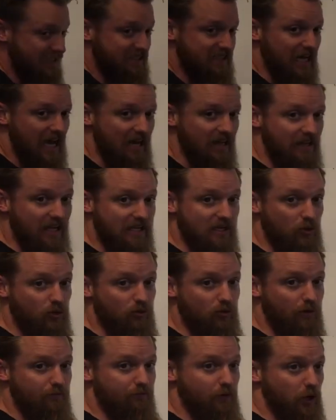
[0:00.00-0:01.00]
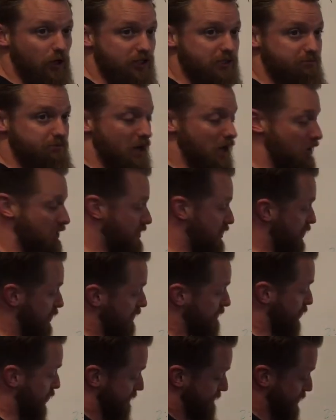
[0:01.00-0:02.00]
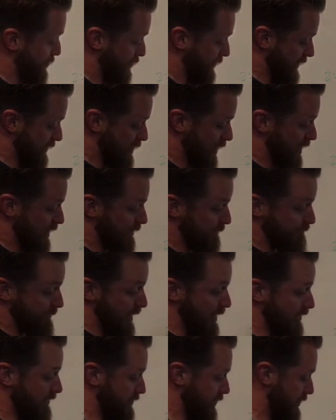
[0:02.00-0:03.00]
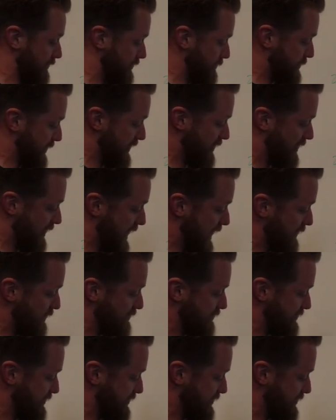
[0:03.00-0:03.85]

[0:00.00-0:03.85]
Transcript: it's kind of like a reverse bell curve, or if you want to call it a bell curve, depending on how you